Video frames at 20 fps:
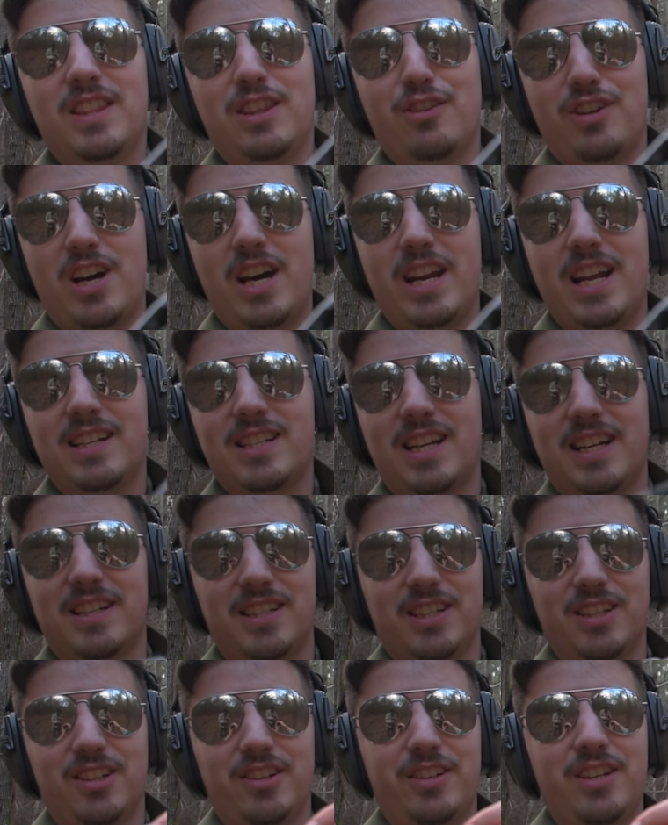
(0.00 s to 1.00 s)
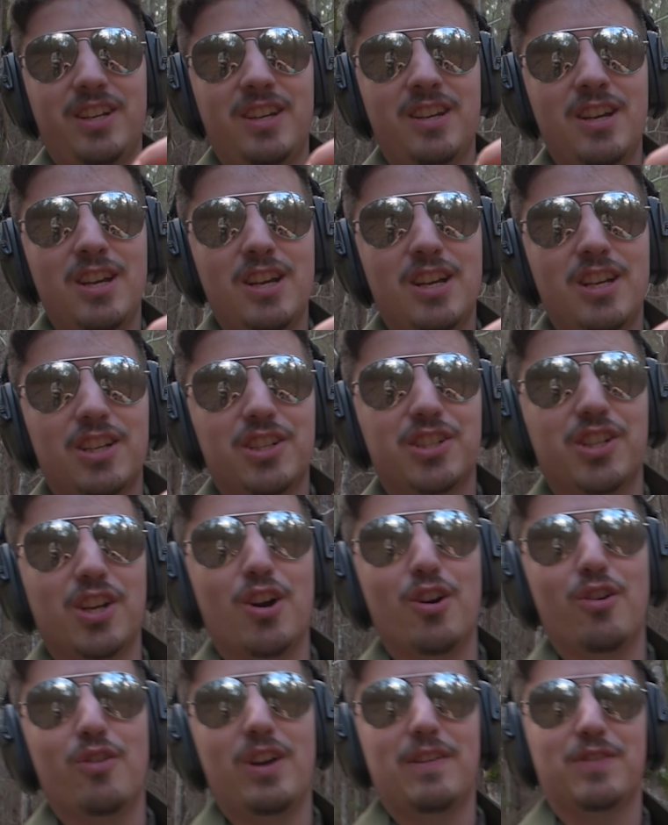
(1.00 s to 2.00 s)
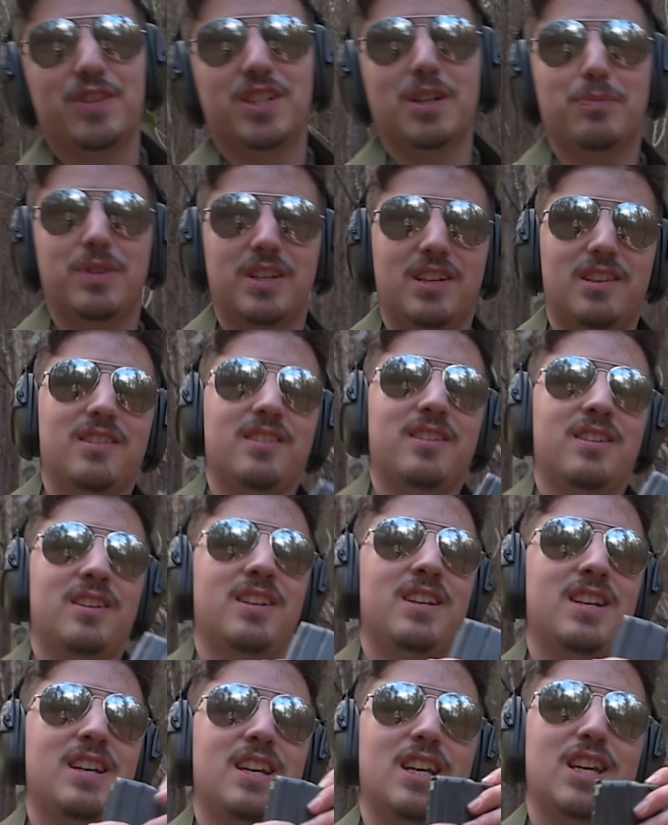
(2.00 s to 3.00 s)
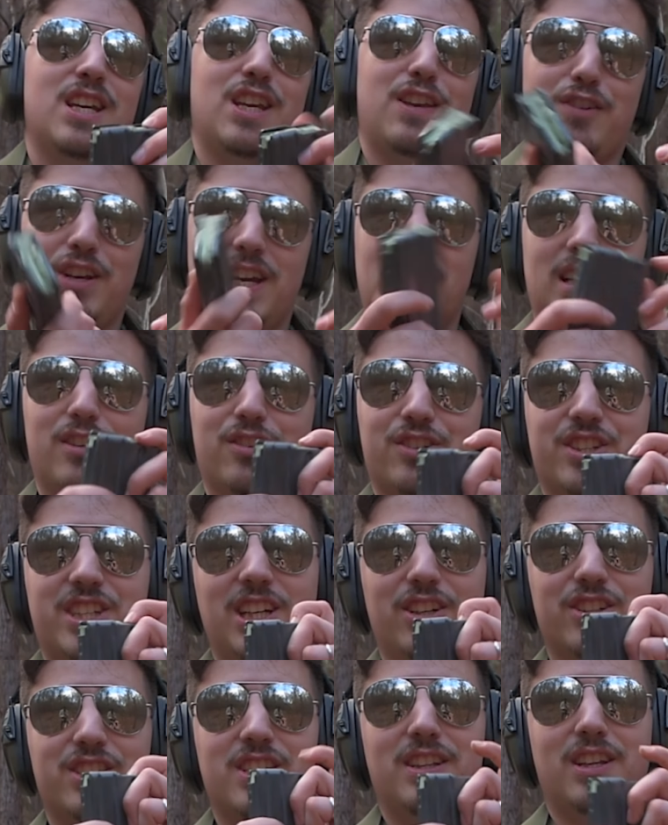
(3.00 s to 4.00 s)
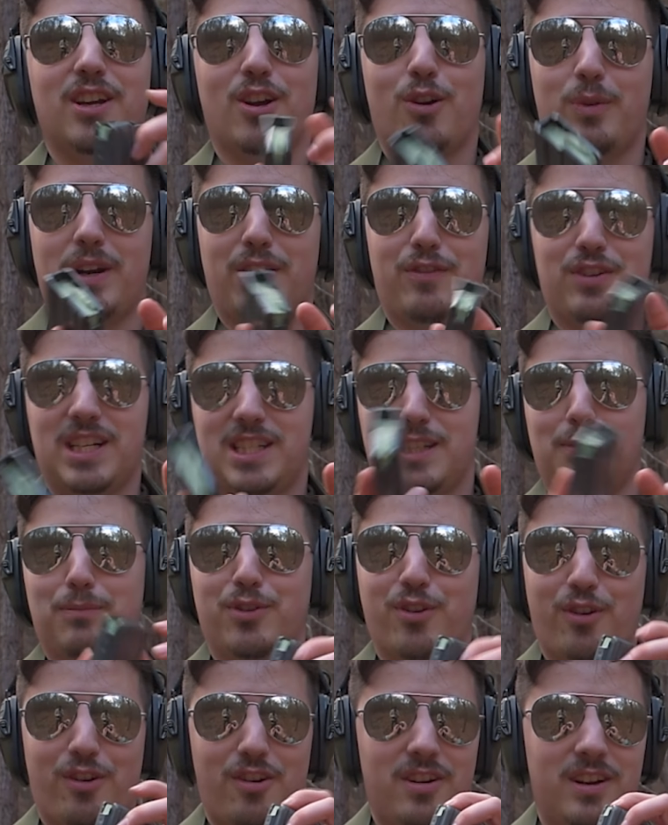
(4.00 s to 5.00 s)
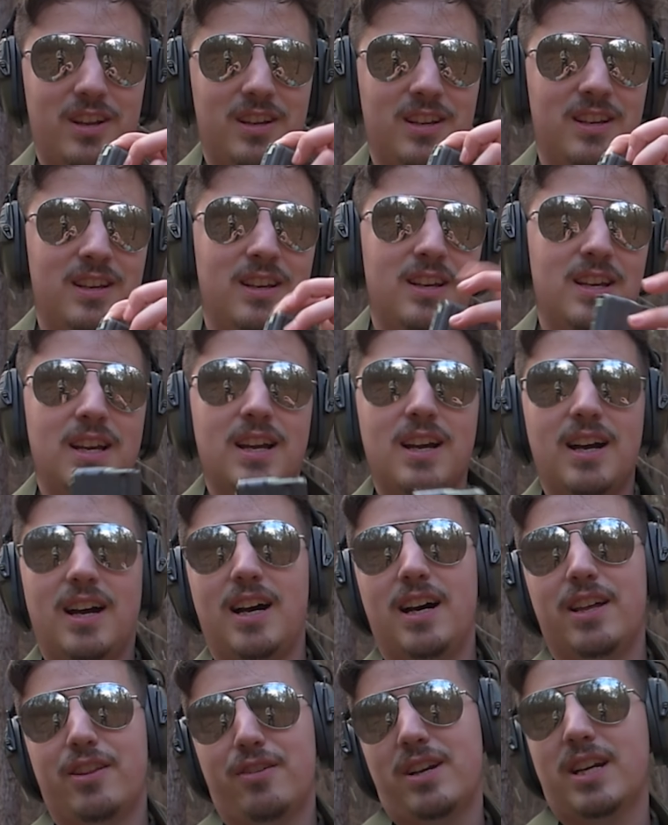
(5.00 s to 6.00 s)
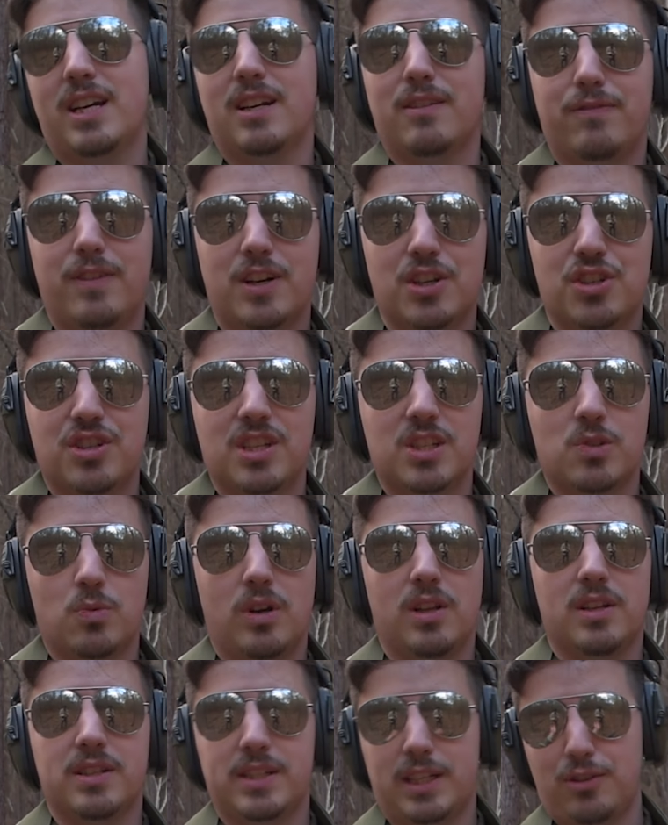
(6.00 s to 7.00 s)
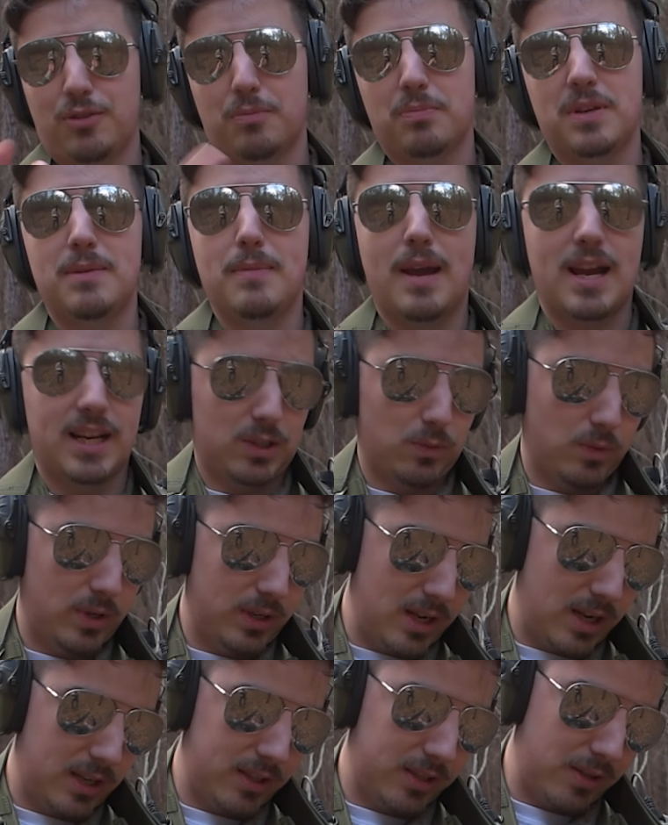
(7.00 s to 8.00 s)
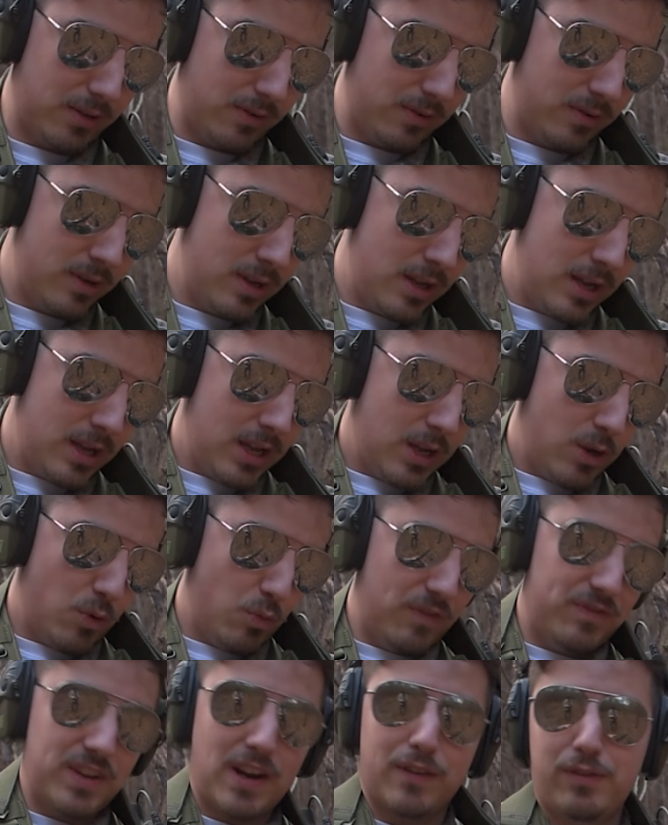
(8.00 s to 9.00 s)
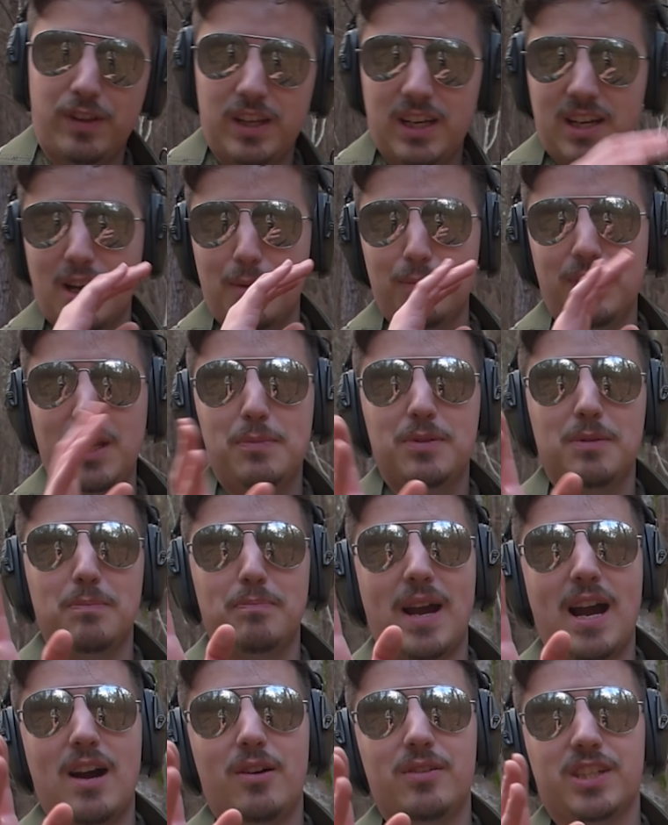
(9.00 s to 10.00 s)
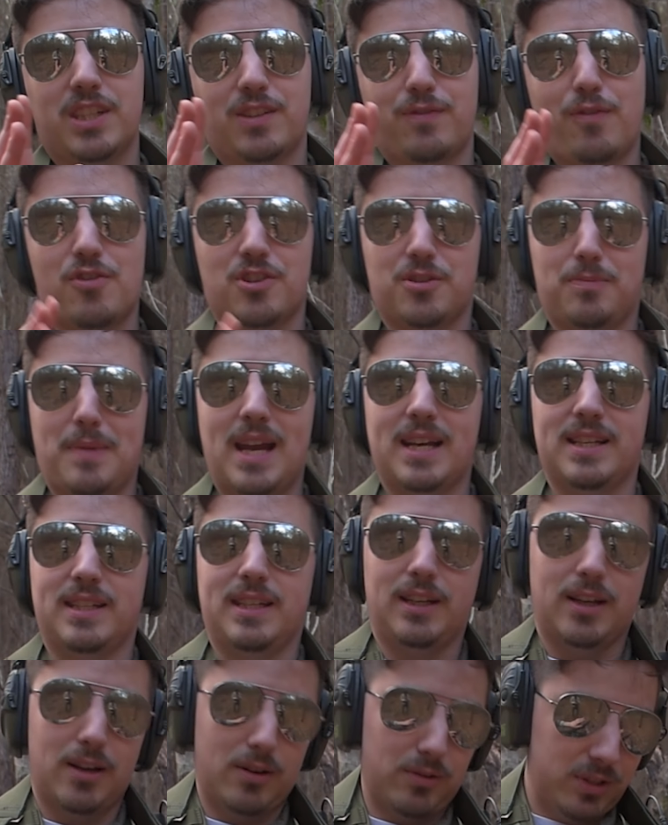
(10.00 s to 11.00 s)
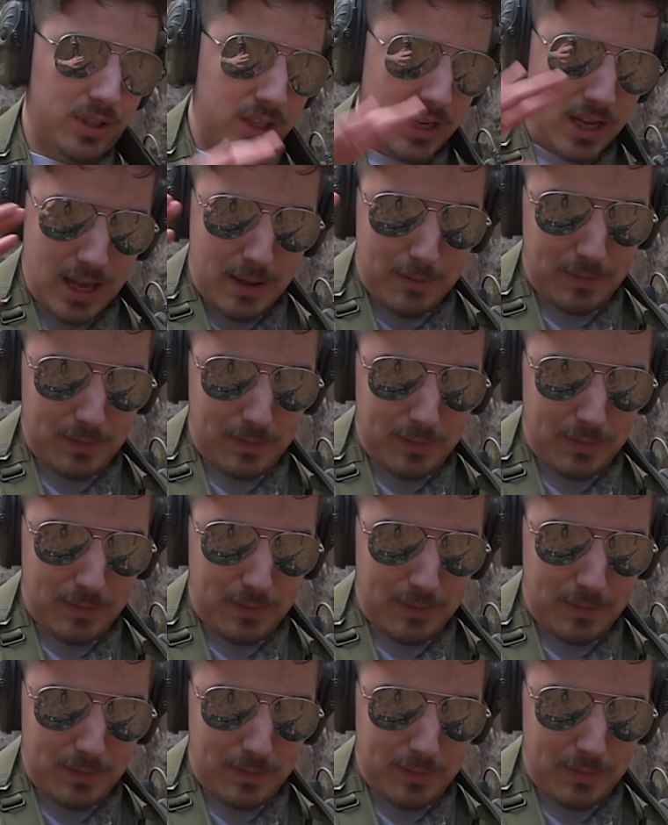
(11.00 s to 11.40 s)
they're not anti-tilt. So if something, you get a little tilt in there or whatever, you get some dirt, they're not gonna function as well as like your P-mags and whatnot. So we've definitely come leaps and bounds as far as magazine goes.